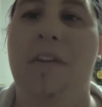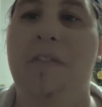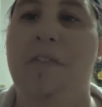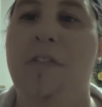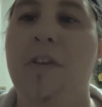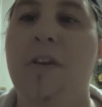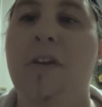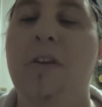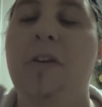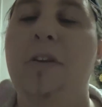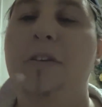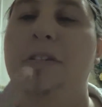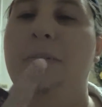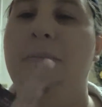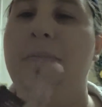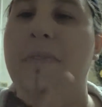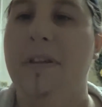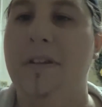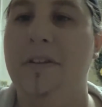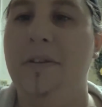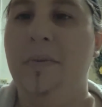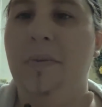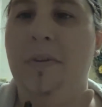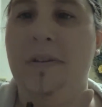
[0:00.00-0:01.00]
If you're going to do
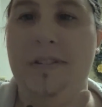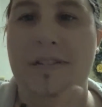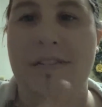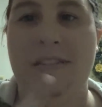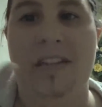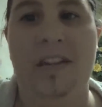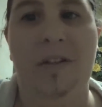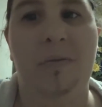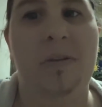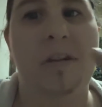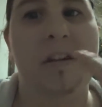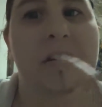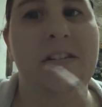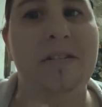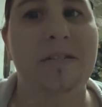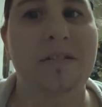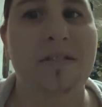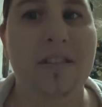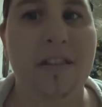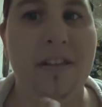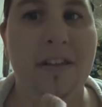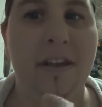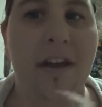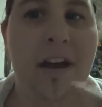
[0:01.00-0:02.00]
something to one side, you want to do
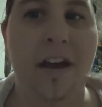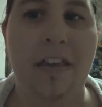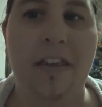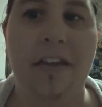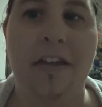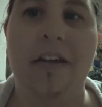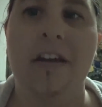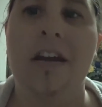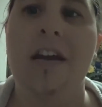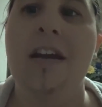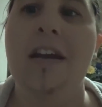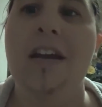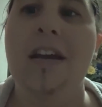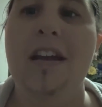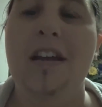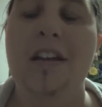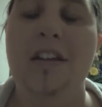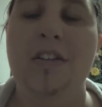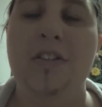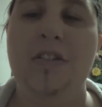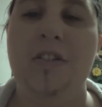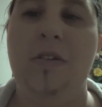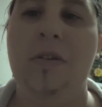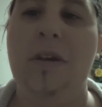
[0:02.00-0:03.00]
it to the other.
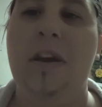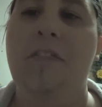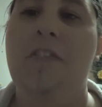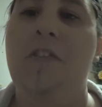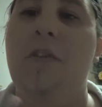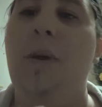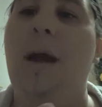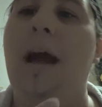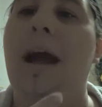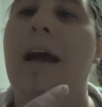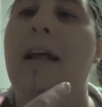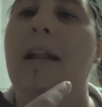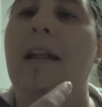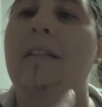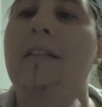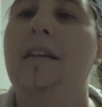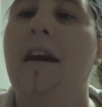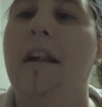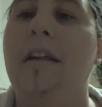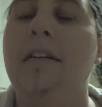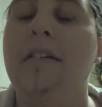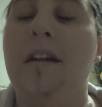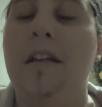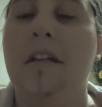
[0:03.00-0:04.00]
So if you add a
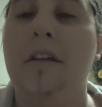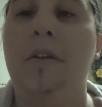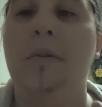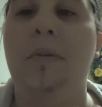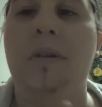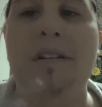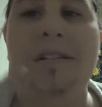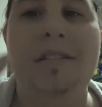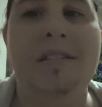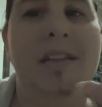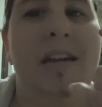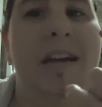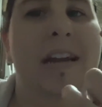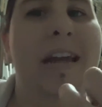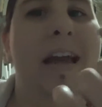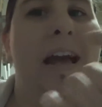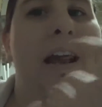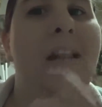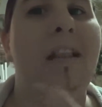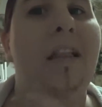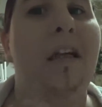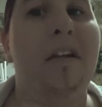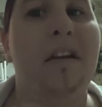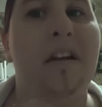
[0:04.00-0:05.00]
lot of color to one side,
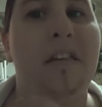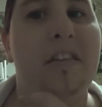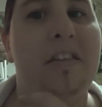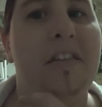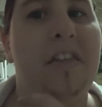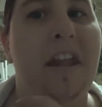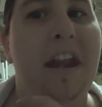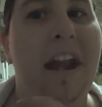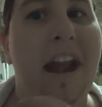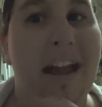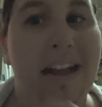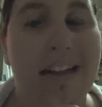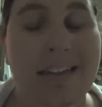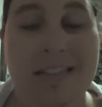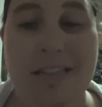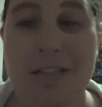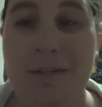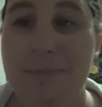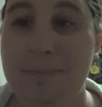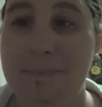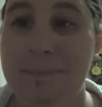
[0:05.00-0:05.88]
add a lot of color to the next.